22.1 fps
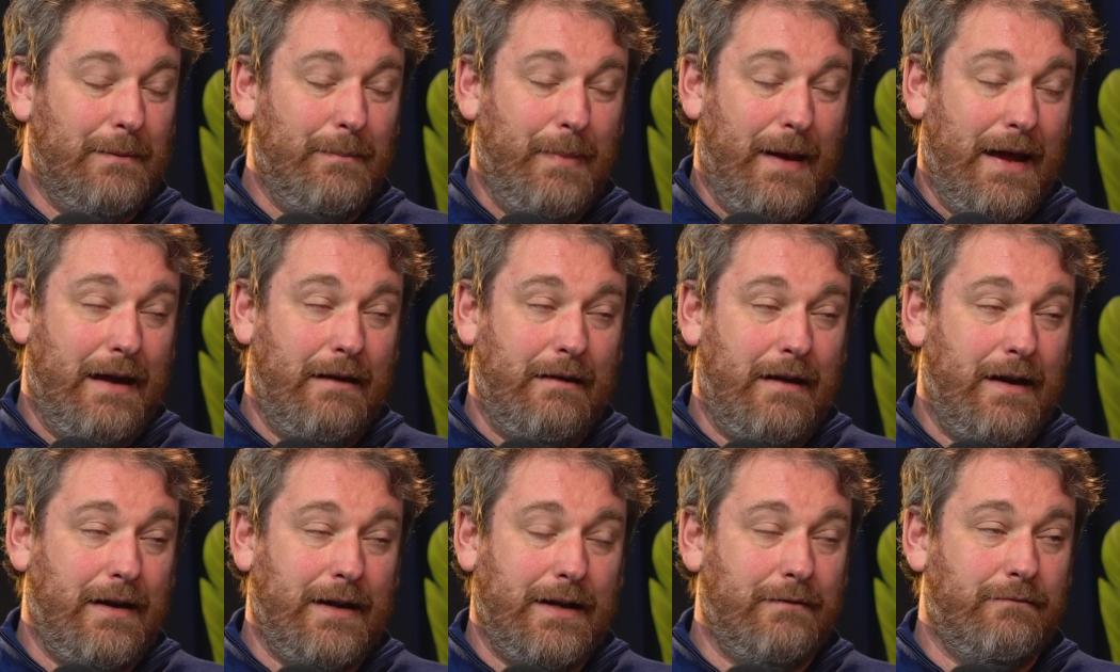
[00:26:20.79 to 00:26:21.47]
bear
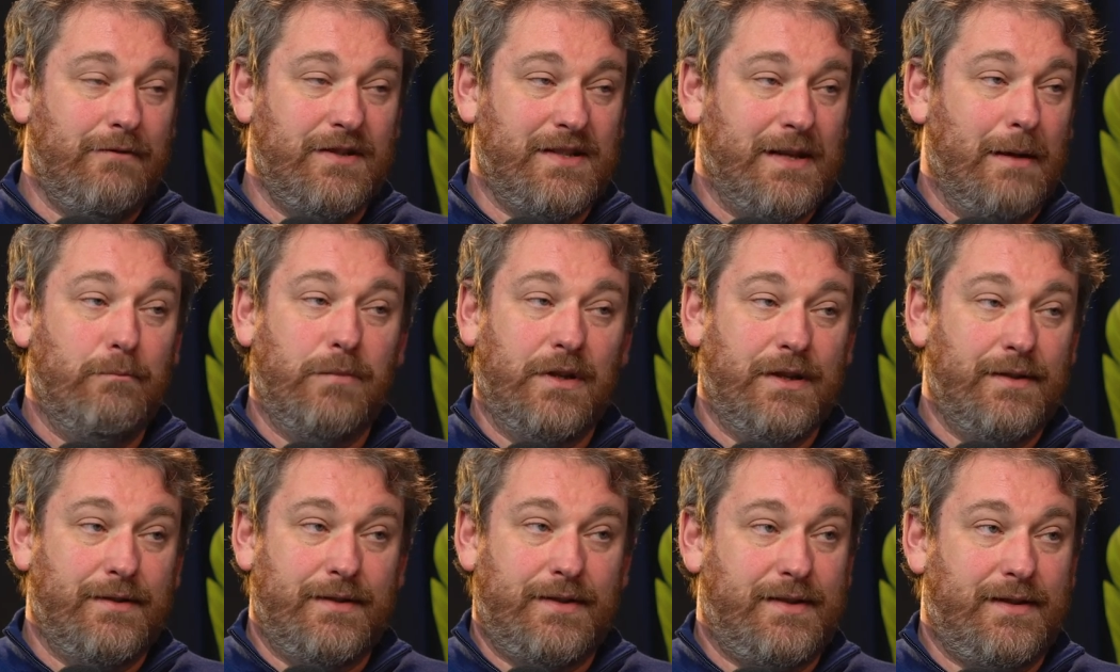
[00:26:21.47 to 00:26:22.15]
any
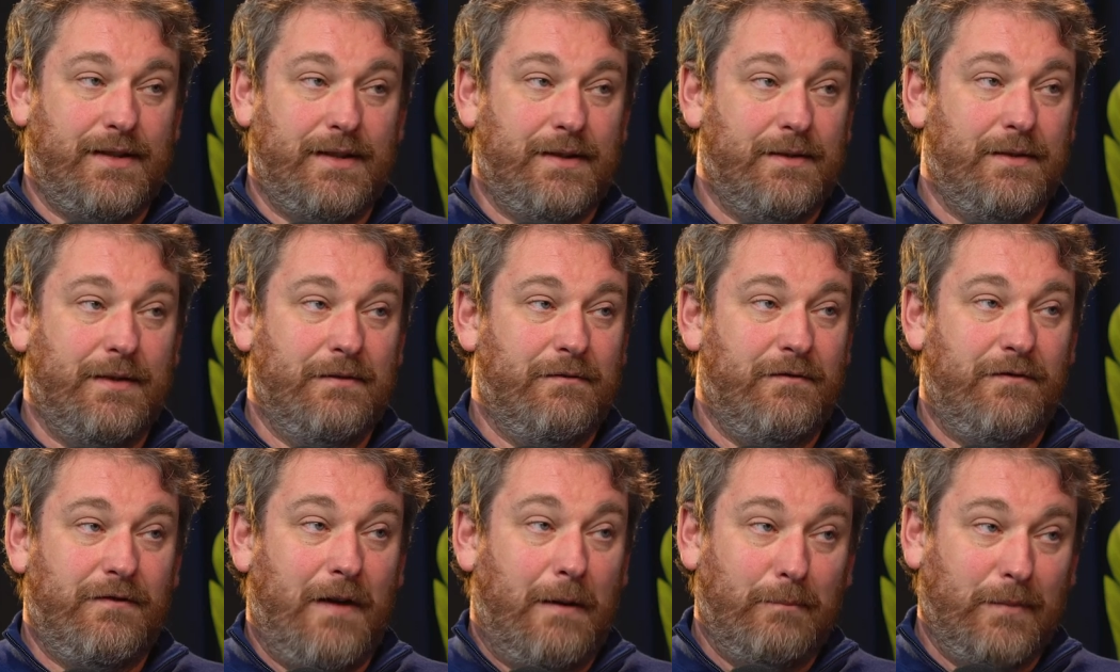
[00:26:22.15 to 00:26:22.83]
resemblance to the
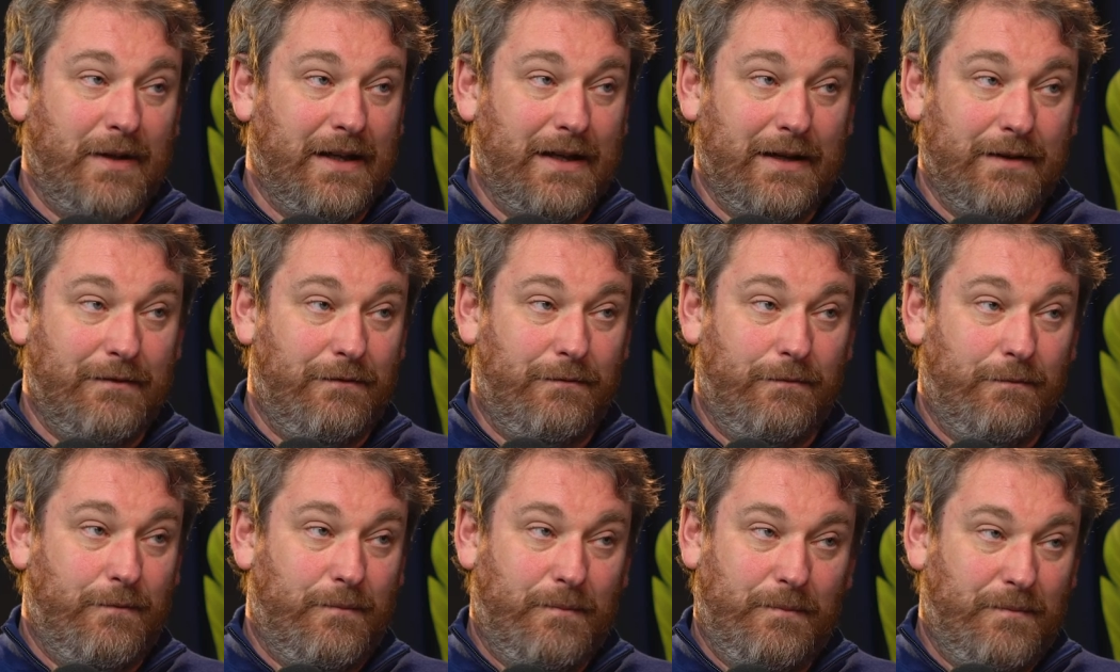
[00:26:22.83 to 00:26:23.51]
family of
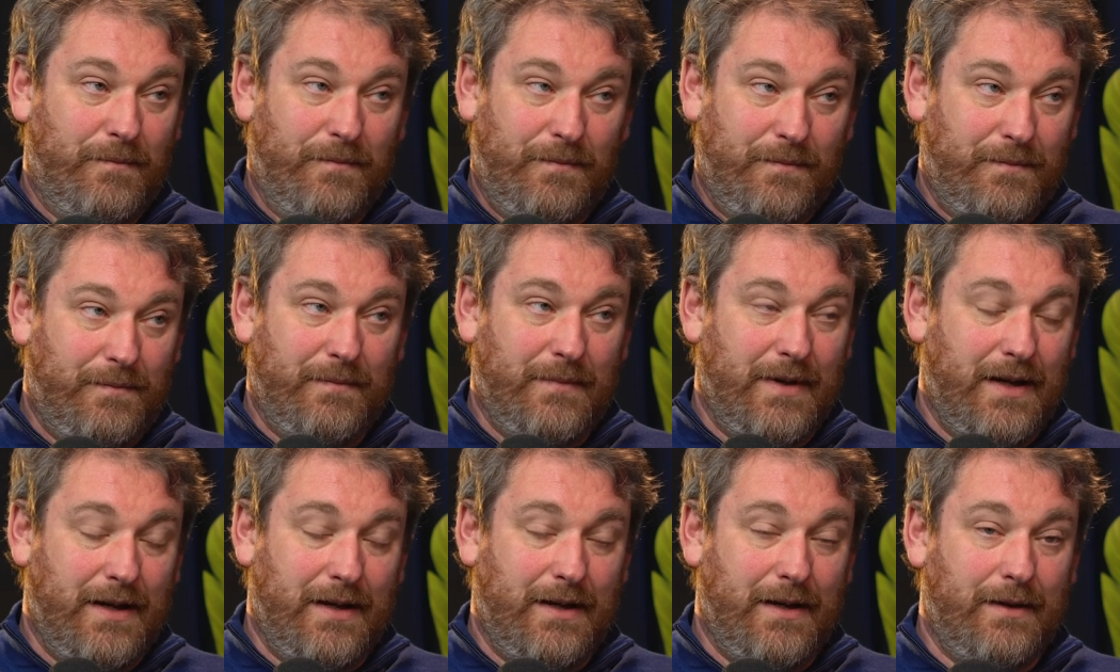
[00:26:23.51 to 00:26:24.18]

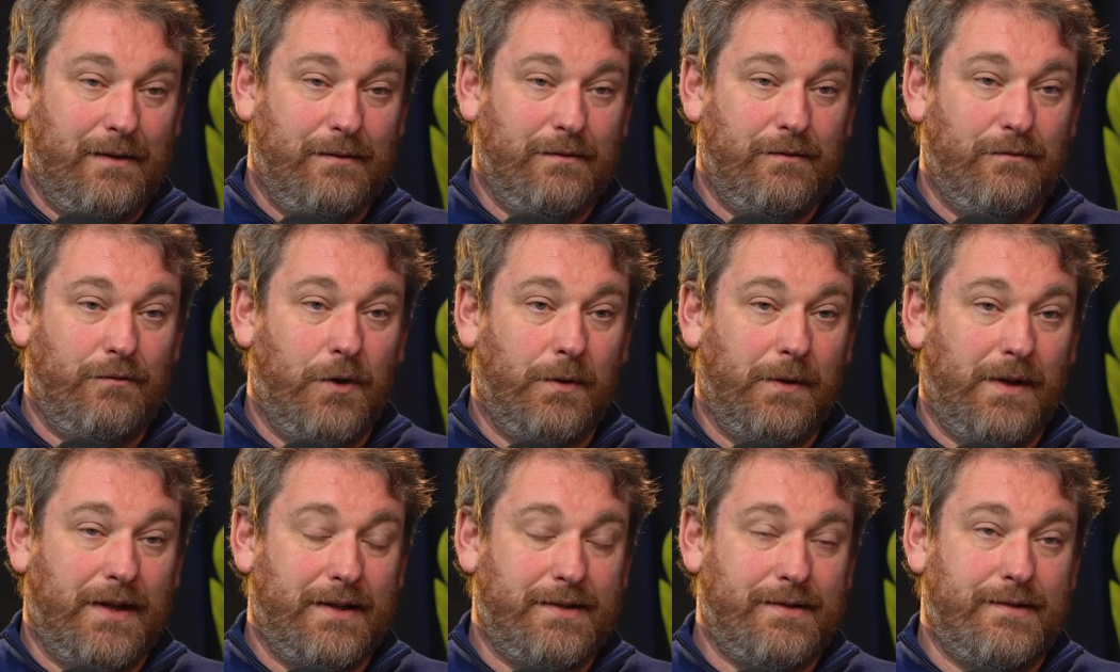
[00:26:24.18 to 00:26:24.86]

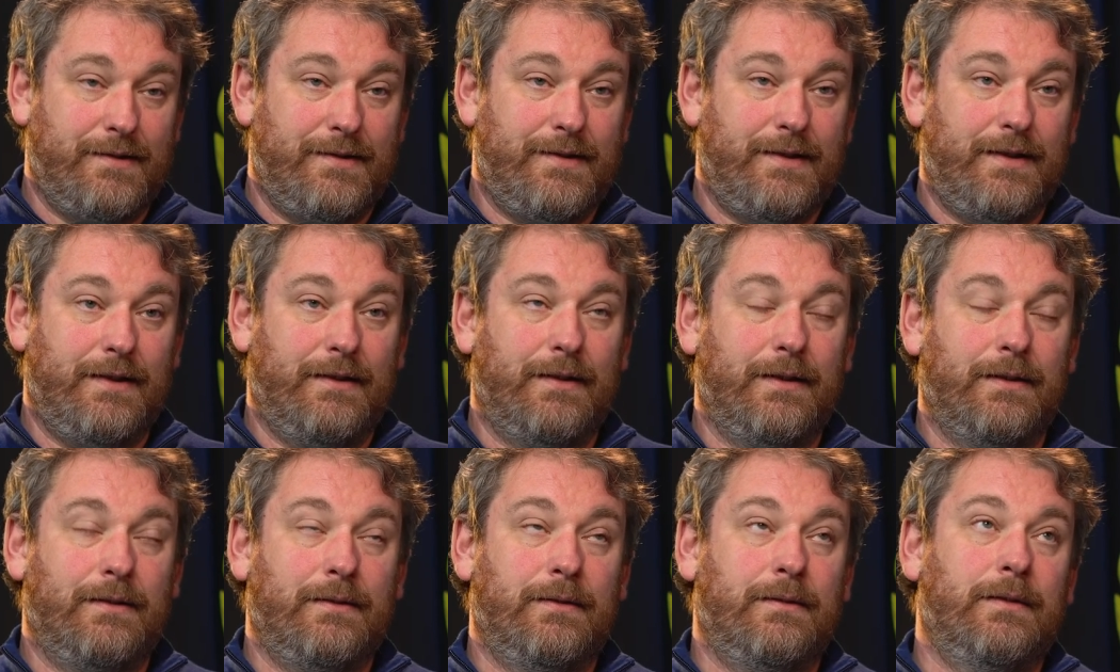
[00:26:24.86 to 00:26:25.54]
Rolex and
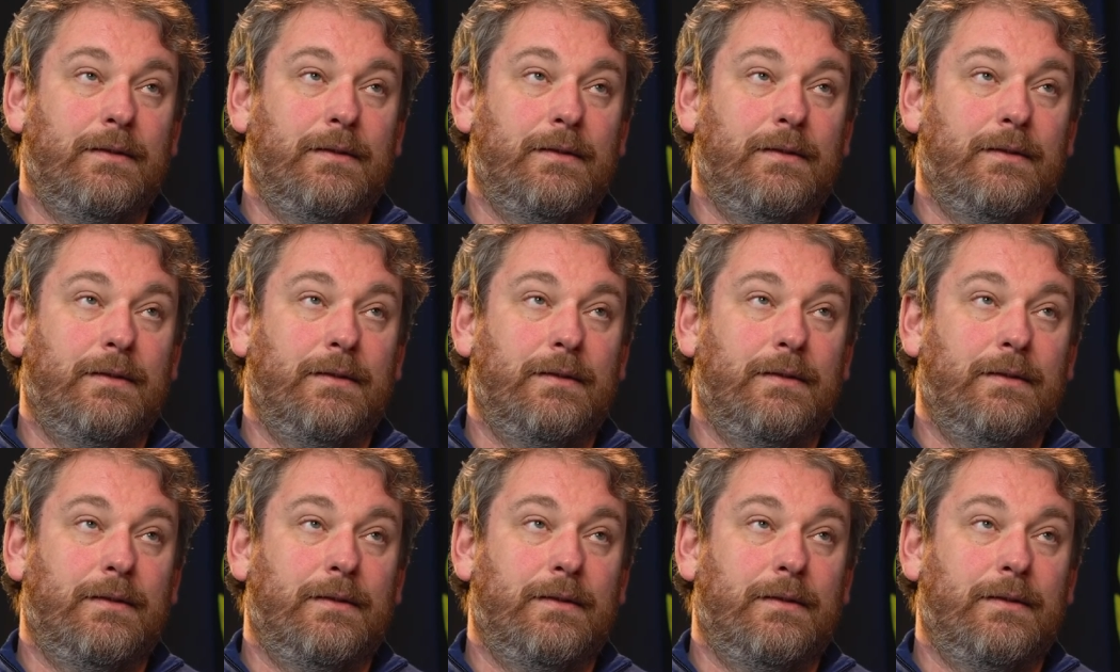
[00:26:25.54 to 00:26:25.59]
Tudor.